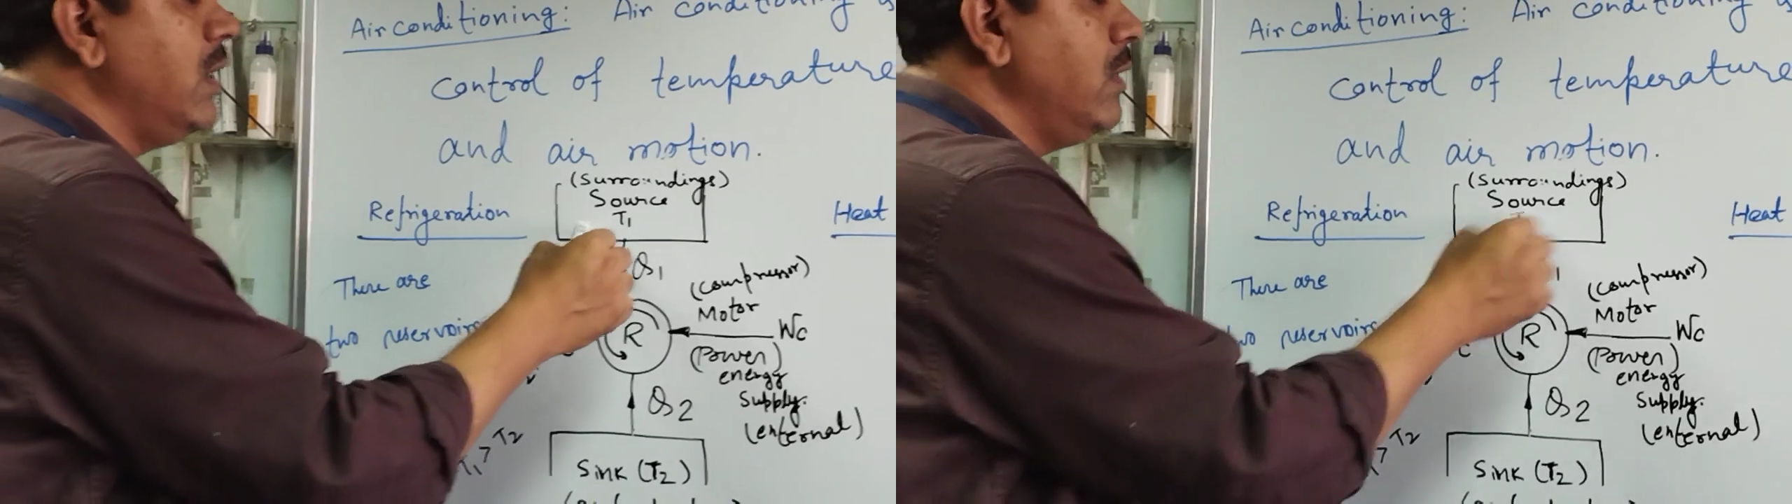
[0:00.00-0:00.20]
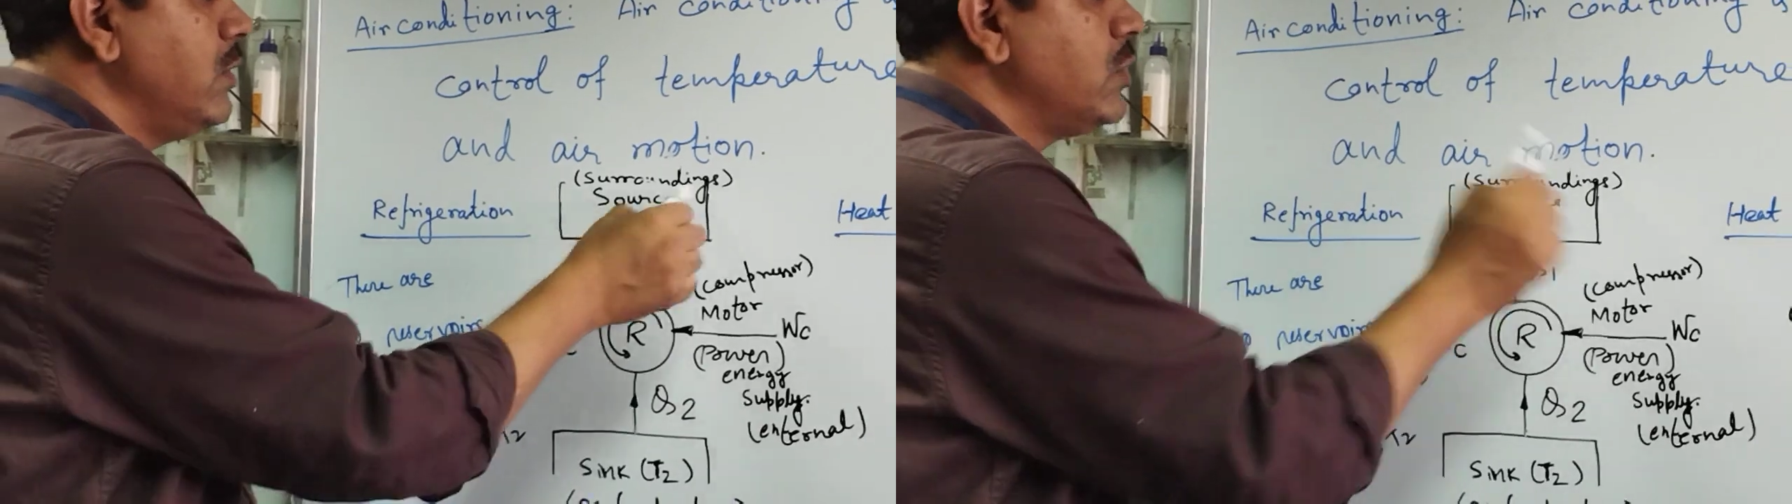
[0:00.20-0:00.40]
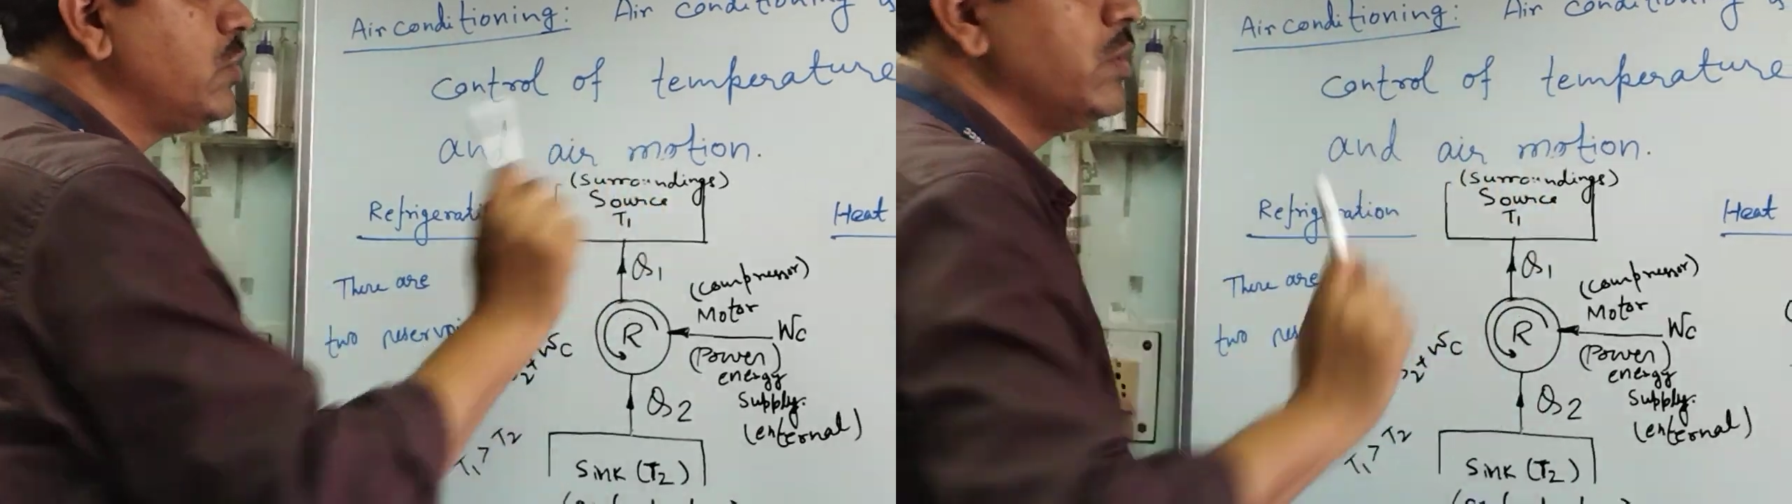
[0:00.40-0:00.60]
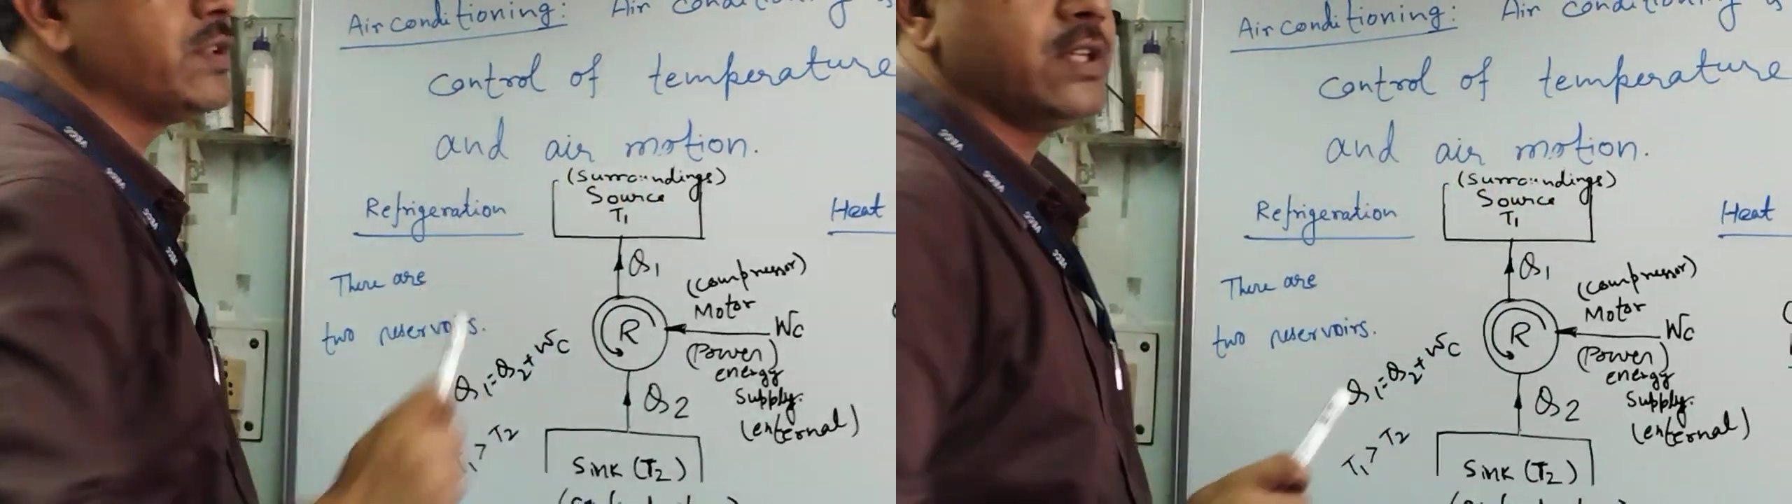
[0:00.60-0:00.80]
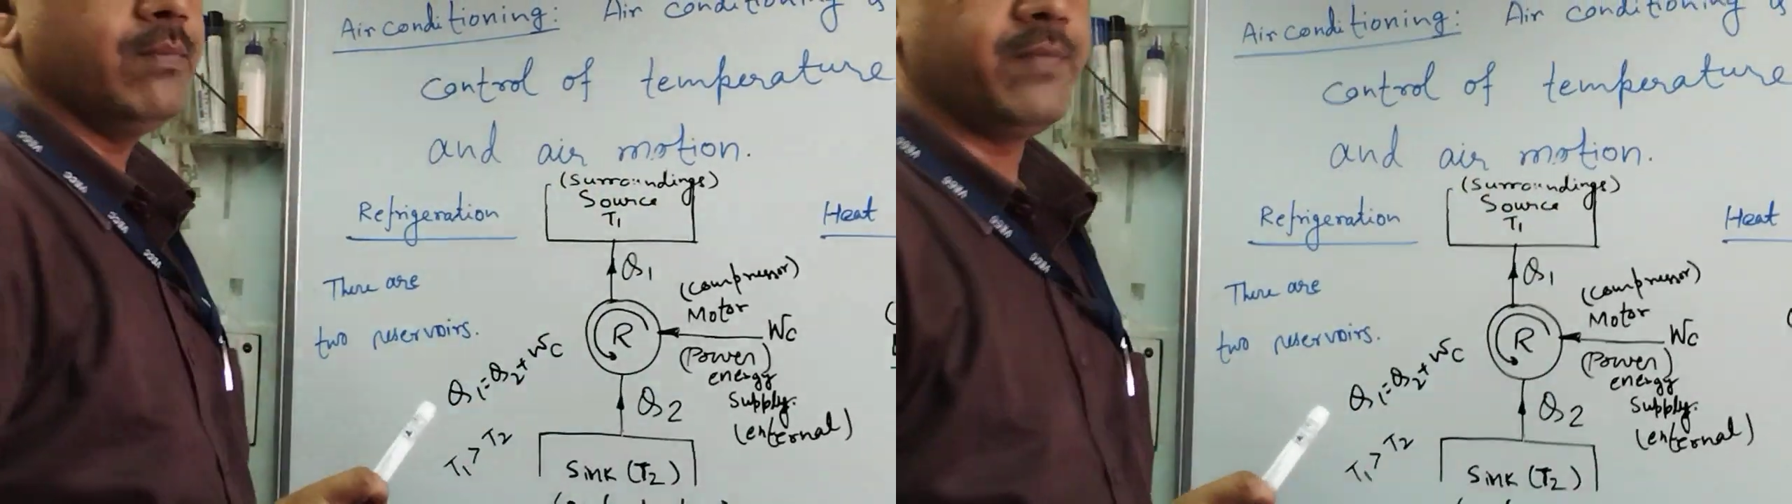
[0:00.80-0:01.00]
the
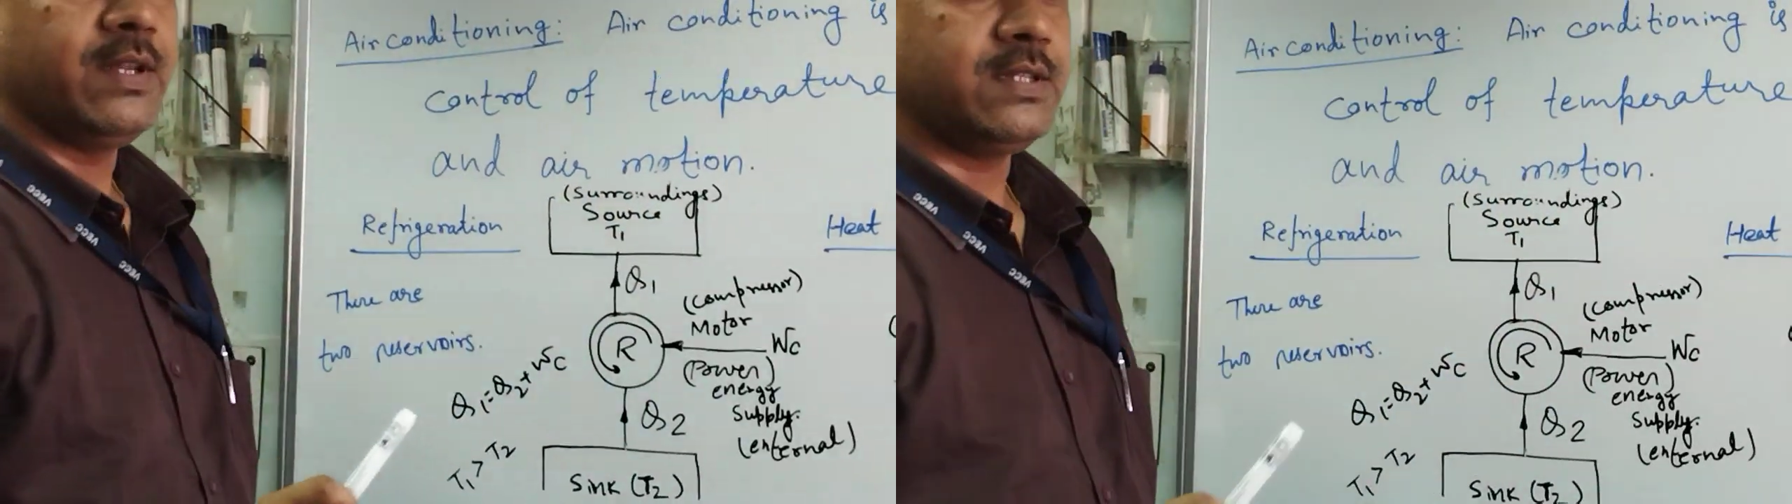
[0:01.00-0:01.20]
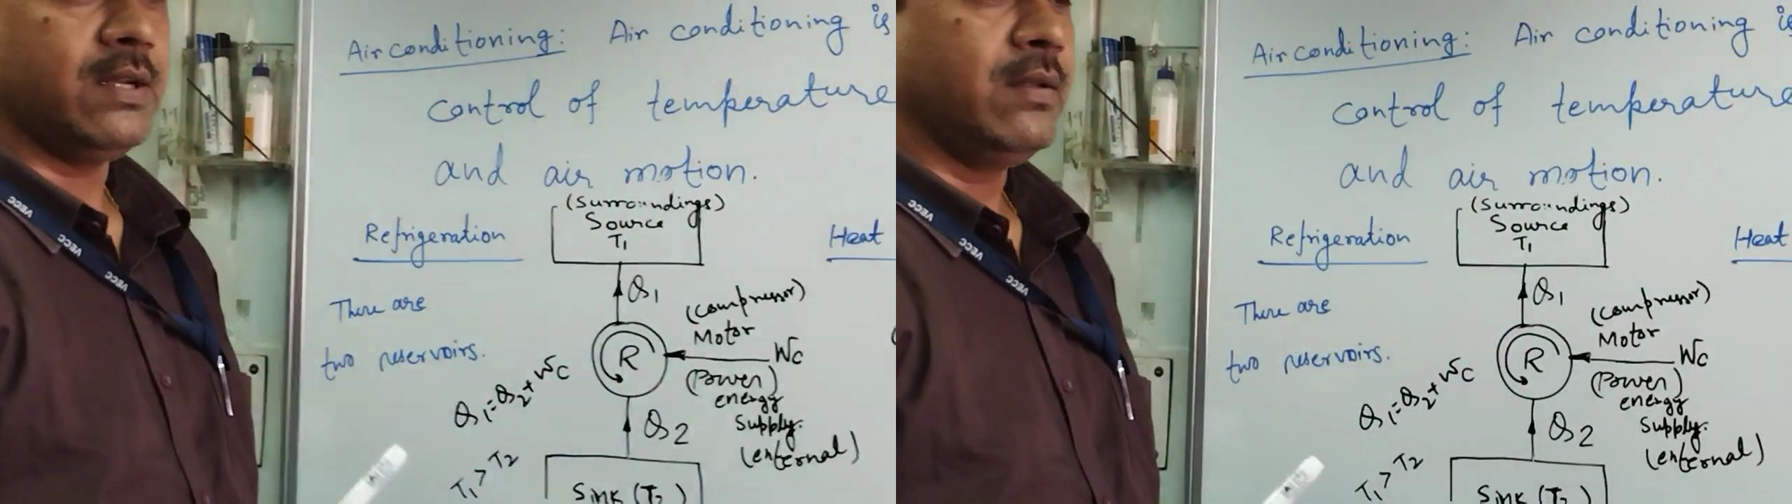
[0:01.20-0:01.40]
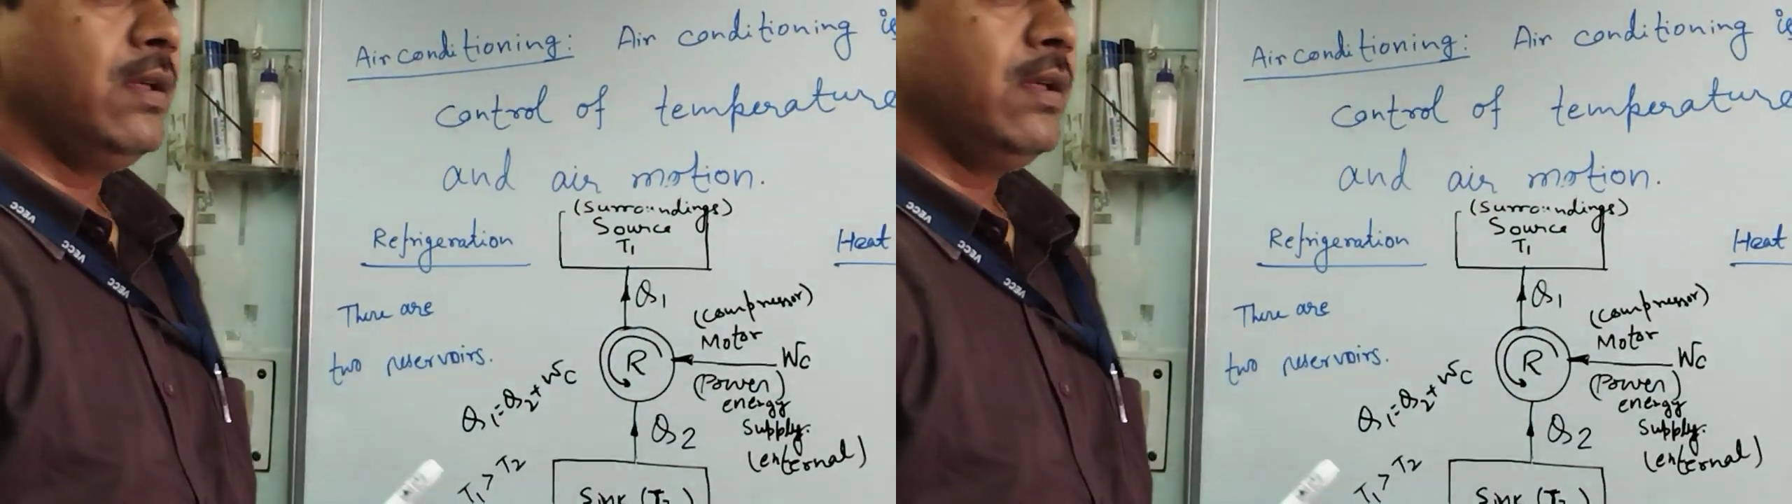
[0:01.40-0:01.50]
source temperature.